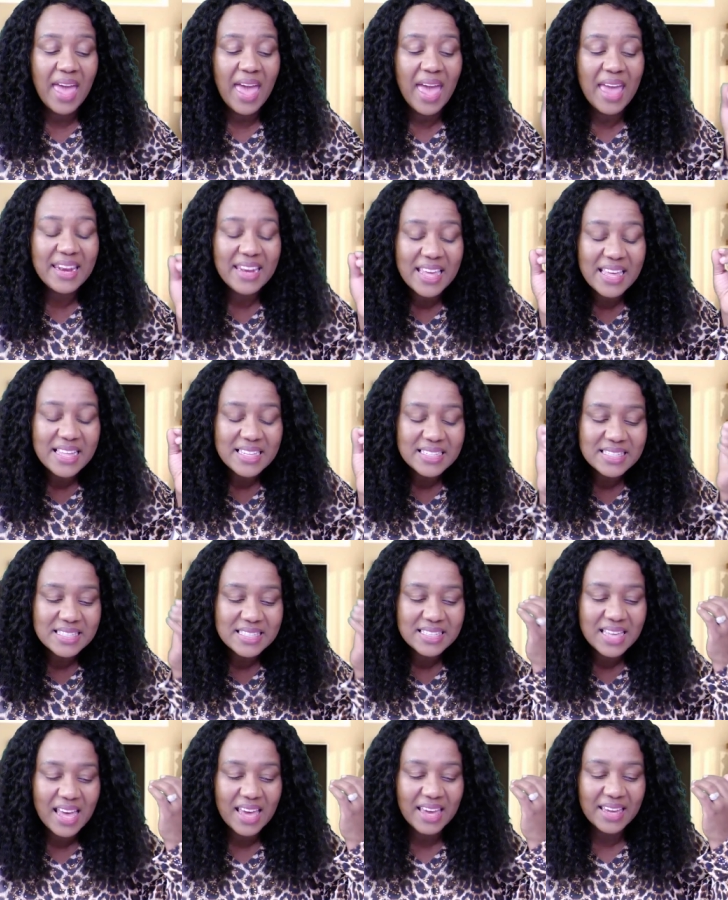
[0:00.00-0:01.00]
And
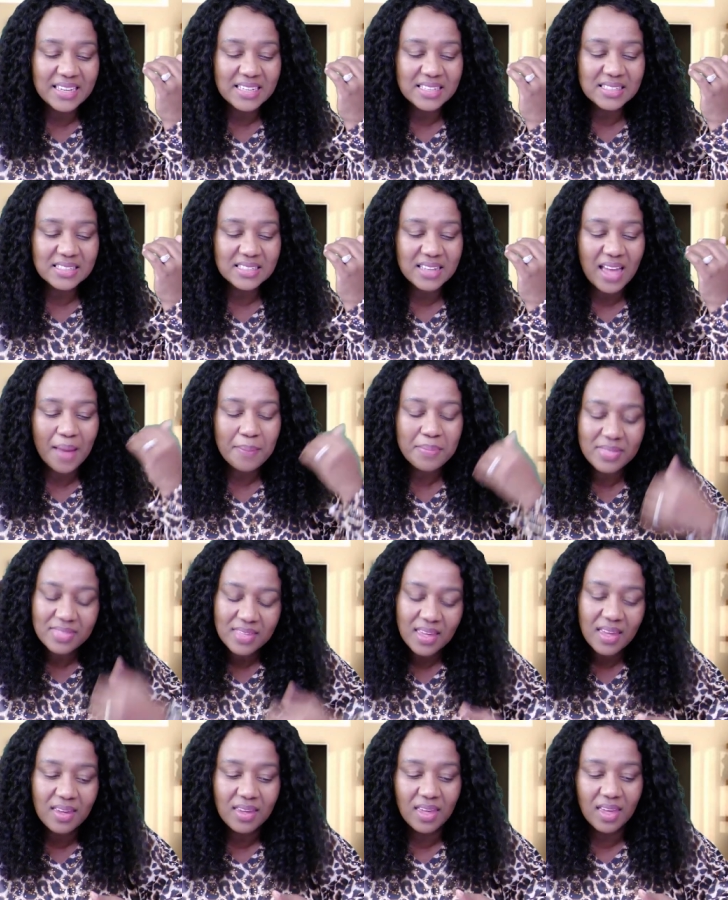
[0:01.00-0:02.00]
inside, I'm
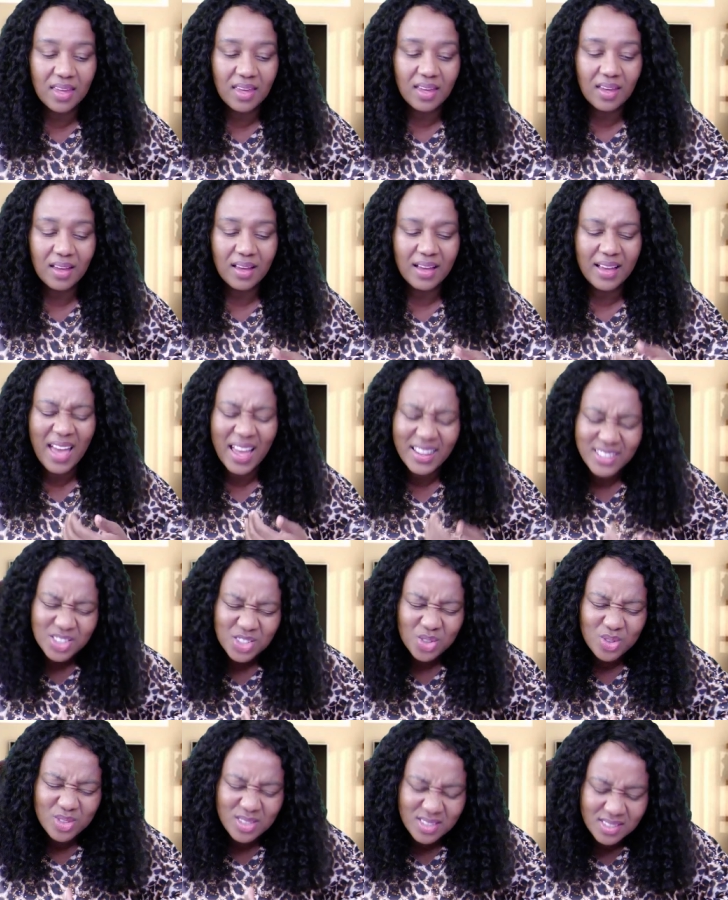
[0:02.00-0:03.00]
thinking,
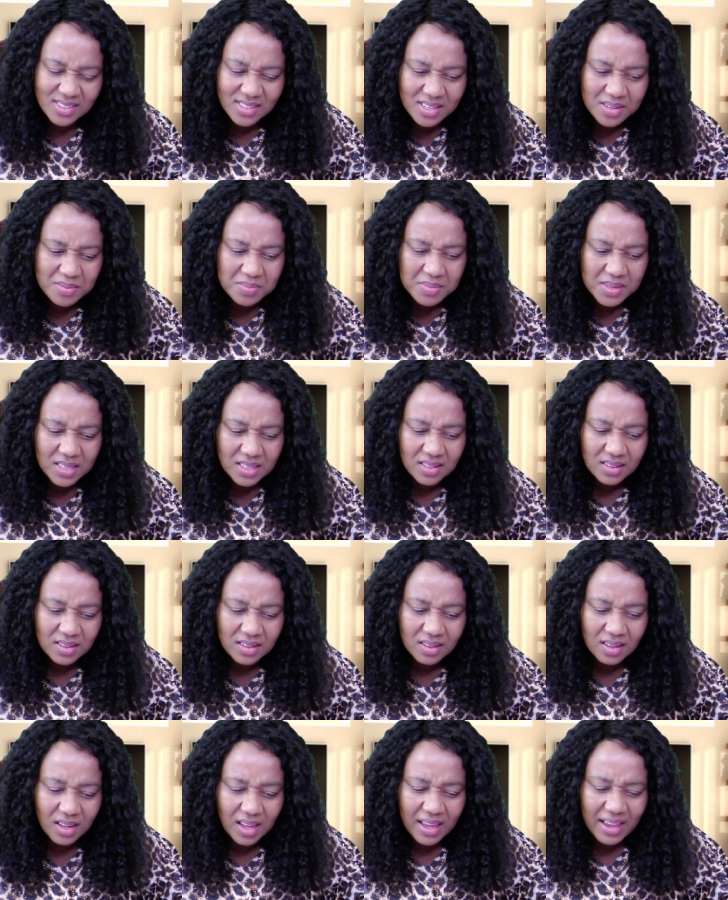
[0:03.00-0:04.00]
can't you see me?
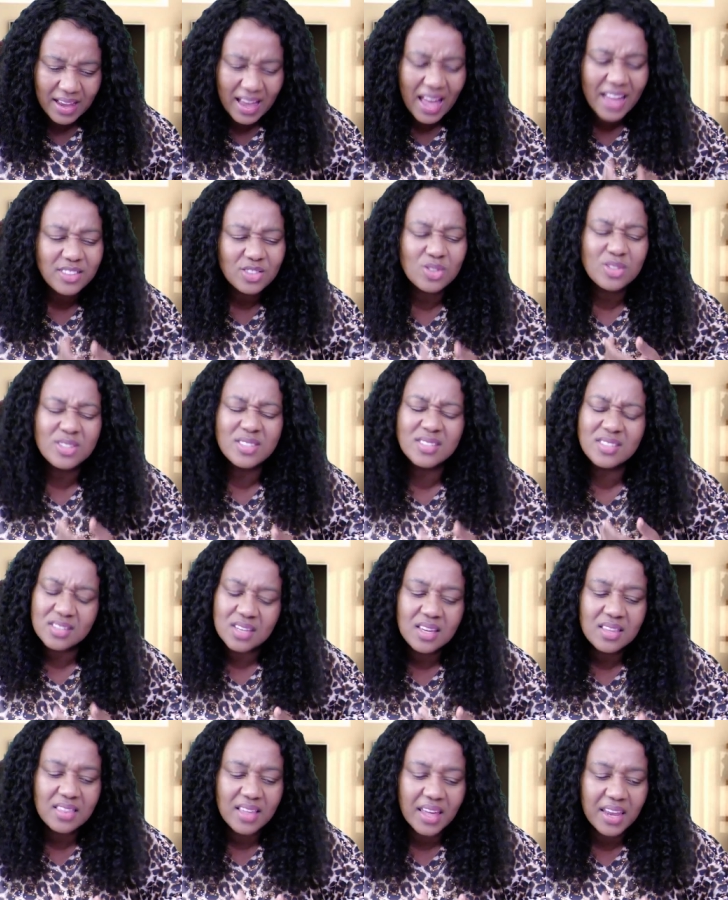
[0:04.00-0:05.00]
Can't you
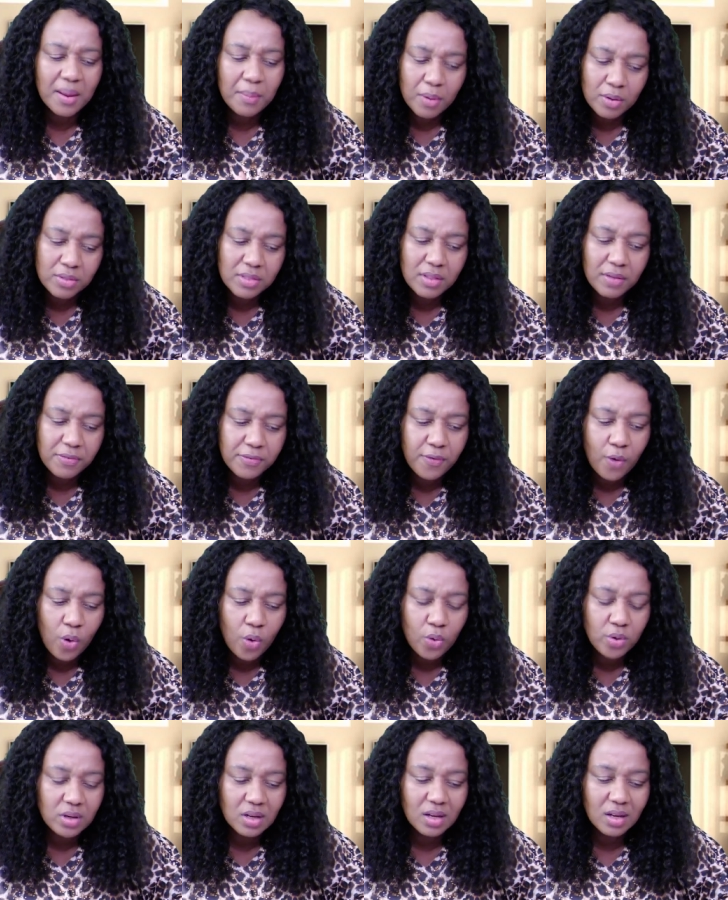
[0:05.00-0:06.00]
see that I'm on the
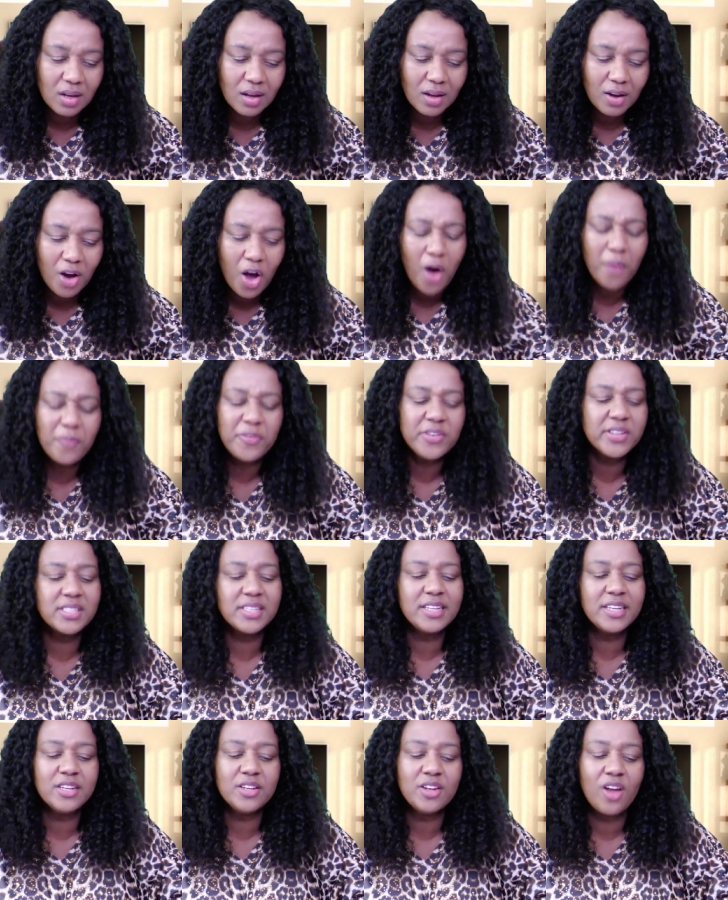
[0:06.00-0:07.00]
phone?
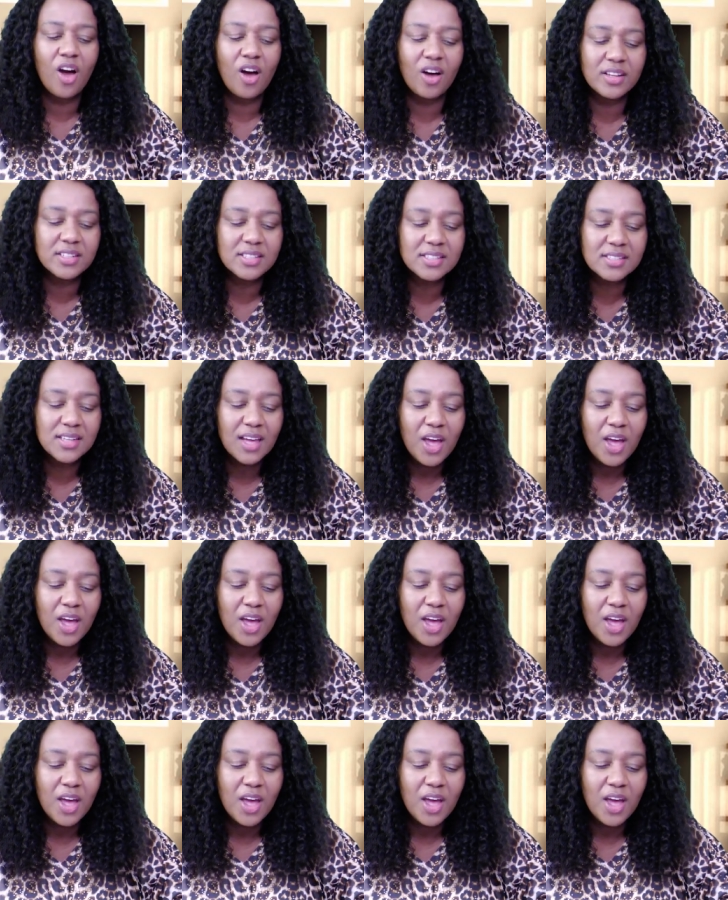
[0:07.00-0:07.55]
Obviously not.